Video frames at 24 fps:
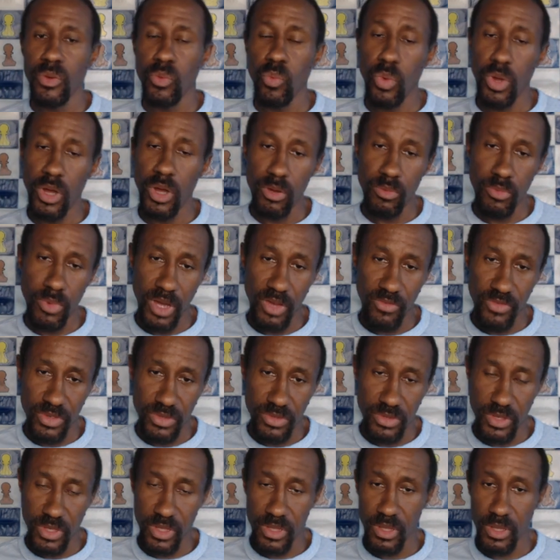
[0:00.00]
Well,
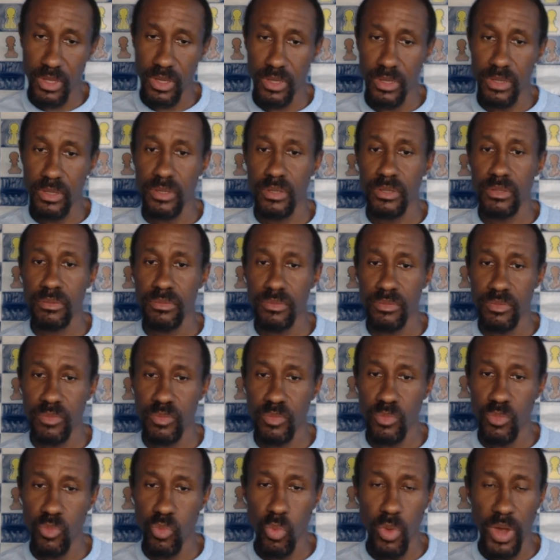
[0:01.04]
obviously the
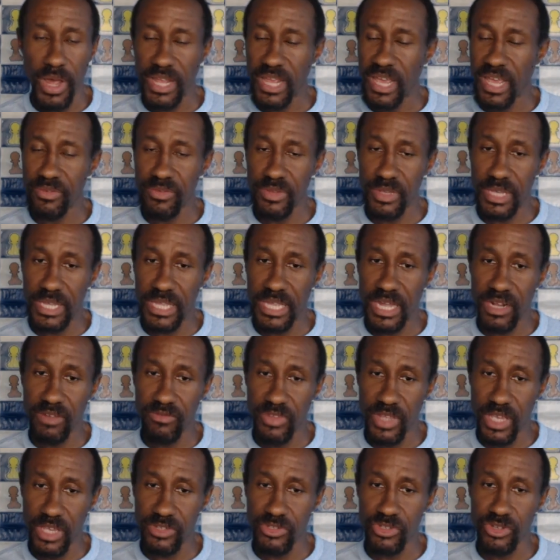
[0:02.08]
white has to get out of
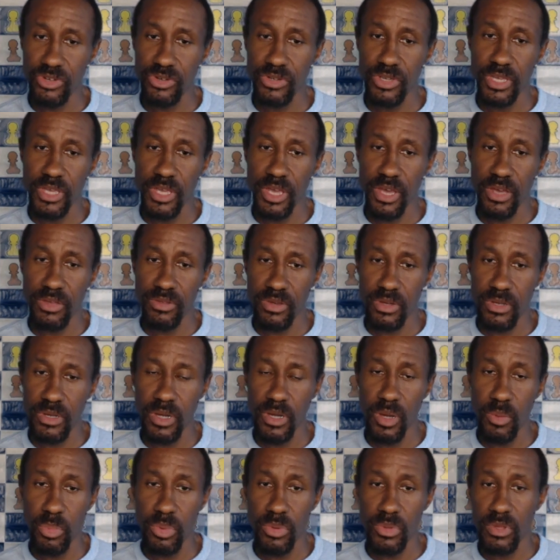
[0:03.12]
danger. He has a
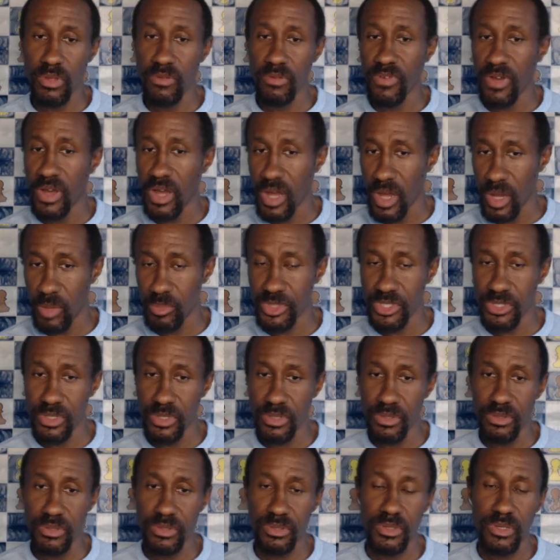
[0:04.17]
couple of
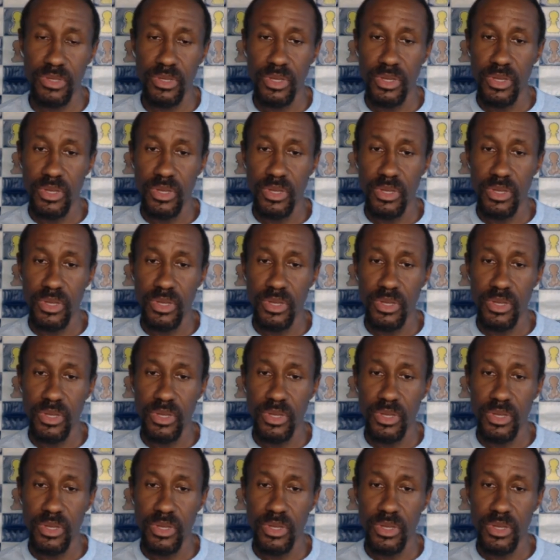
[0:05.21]
options.